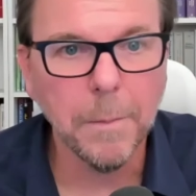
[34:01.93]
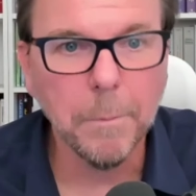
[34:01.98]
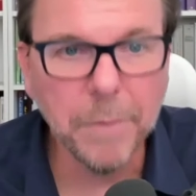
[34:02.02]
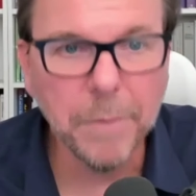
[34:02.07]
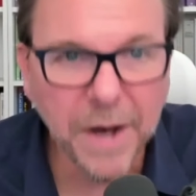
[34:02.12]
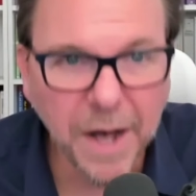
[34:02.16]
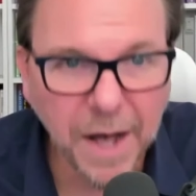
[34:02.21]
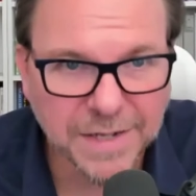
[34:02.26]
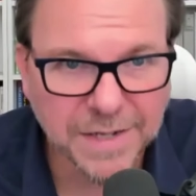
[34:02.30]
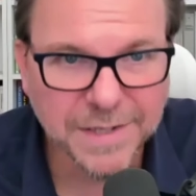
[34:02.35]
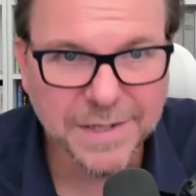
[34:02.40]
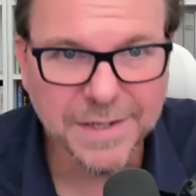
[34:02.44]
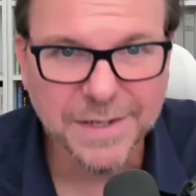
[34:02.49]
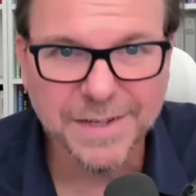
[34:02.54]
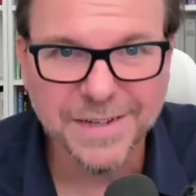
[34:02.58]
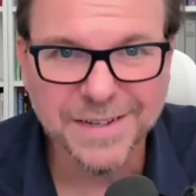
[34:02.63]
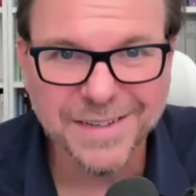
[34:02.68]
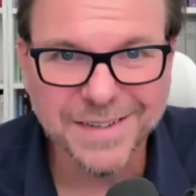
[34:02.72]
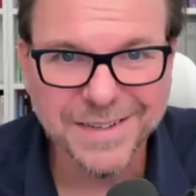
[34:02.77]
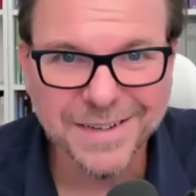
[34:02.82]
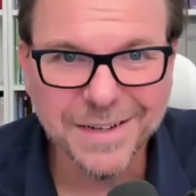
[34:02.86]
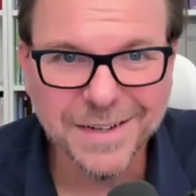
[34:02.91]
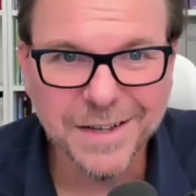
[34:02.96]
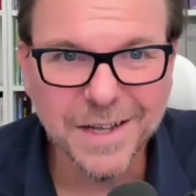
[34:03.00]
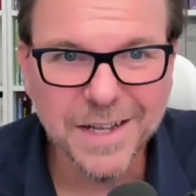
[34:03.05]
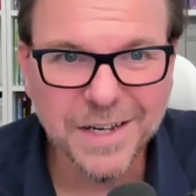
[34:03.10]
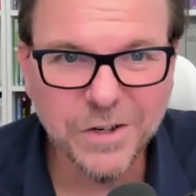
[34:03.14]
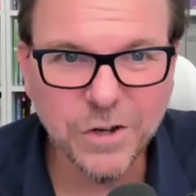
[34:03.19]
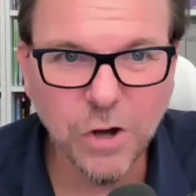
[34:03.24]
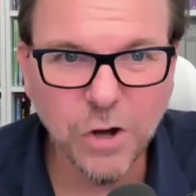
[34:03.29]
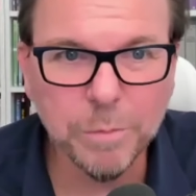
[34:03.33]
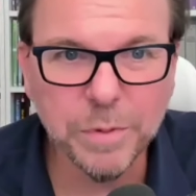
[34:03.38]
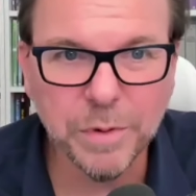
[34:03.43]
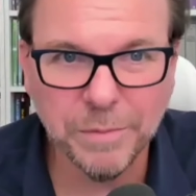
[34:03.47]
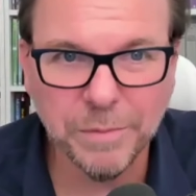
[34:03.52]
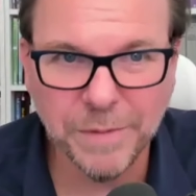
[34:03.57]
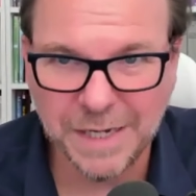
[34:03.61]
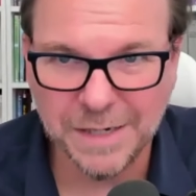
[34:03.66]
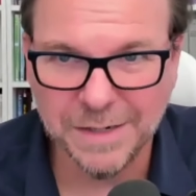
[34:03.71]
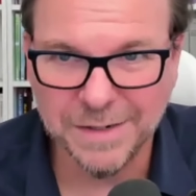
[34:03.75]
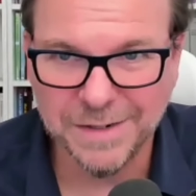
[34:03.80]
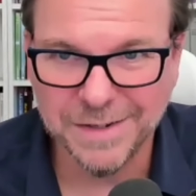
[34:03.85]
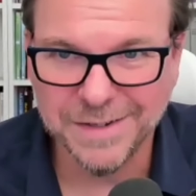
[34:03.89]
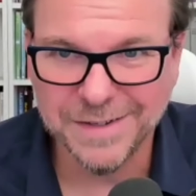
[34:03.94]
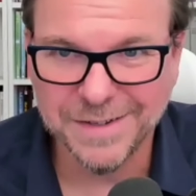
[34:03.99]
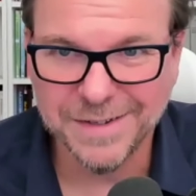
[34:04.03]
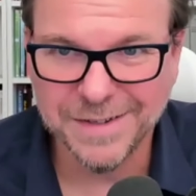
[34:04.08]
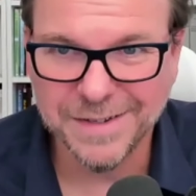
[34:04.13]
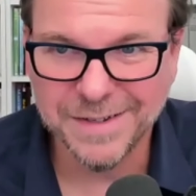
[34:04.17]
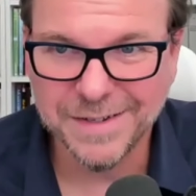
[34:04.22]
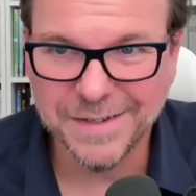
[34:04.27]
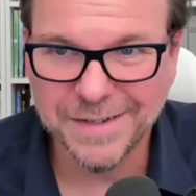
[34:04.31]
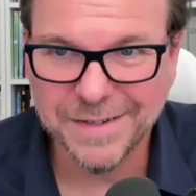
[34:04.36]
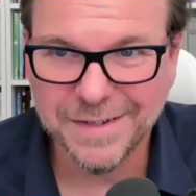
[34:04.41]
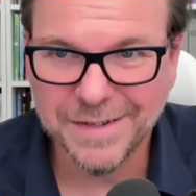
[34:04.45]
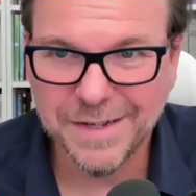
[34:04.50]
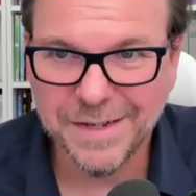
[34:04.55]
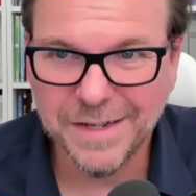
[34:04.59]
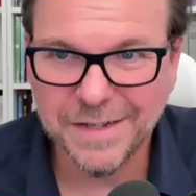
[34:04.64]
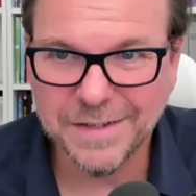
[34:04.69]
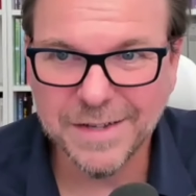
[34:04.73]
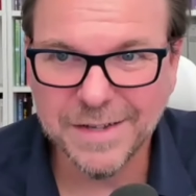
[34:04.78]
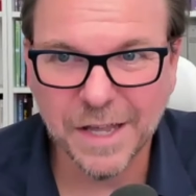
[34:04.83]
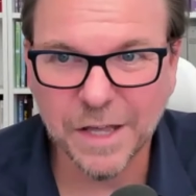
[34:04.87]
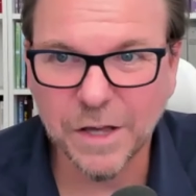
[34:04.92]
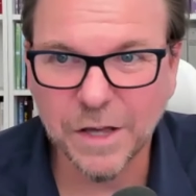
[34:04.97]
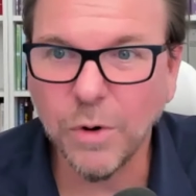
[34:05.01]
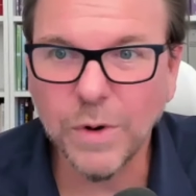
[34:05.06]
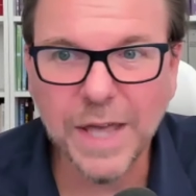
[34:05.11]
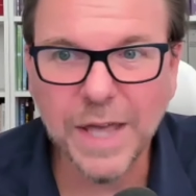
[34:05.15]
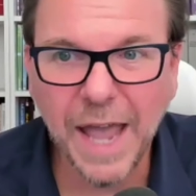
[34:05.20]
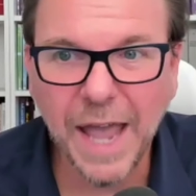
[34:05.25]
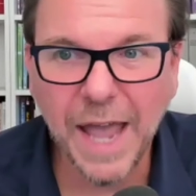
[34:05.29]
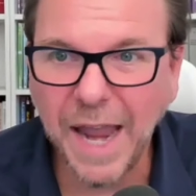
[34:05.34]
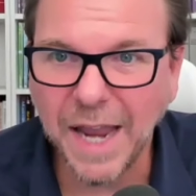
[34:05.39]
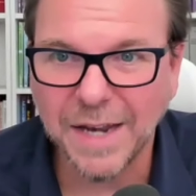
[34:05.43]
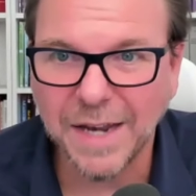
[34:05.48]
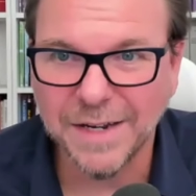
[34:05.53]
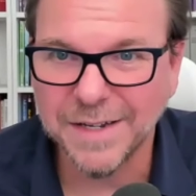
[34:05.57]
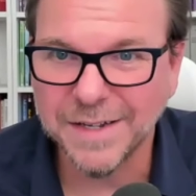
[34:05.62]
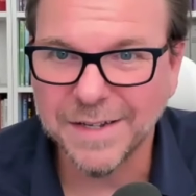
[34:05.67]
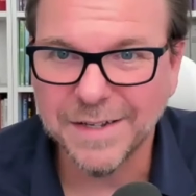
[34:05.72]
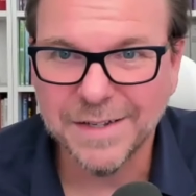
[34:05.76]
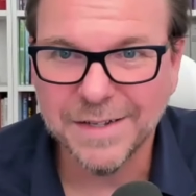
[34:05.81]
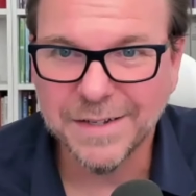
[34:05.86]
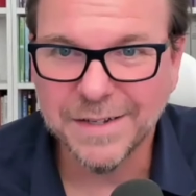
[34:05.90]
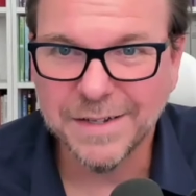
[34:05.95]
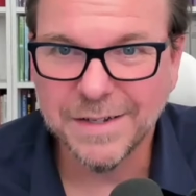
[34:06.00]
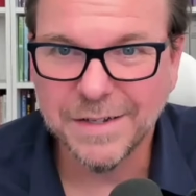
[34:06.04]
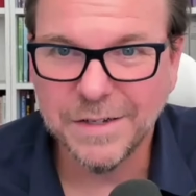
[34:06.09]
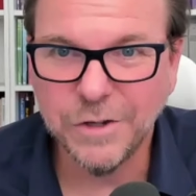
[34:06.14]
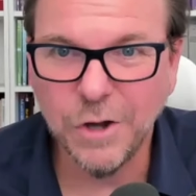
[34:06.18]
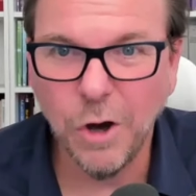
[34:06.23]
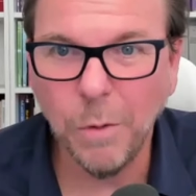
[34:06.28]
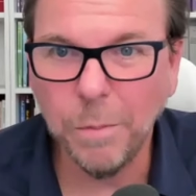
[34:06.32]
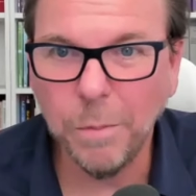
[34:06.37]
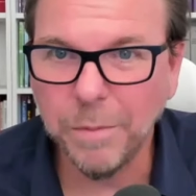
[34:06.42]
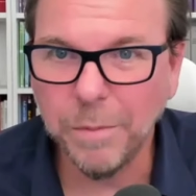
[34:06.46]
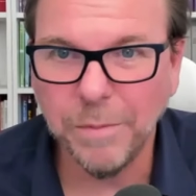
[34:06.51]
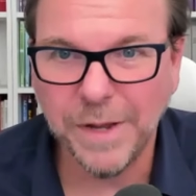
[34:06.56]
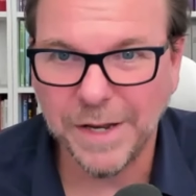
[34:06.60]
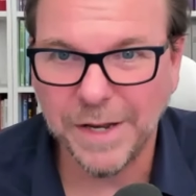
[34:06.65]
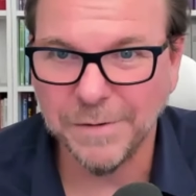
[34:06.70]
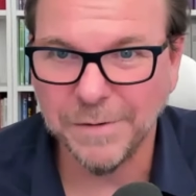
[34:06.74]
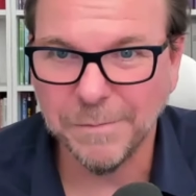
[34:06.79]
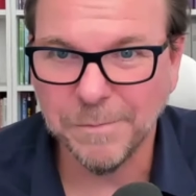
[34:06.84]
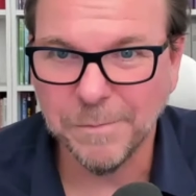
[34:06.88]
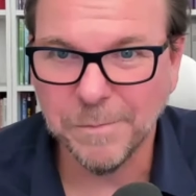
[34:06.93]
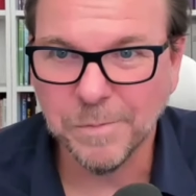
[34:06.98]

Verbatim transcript: But dopamine, it's like cocaine, dopamine.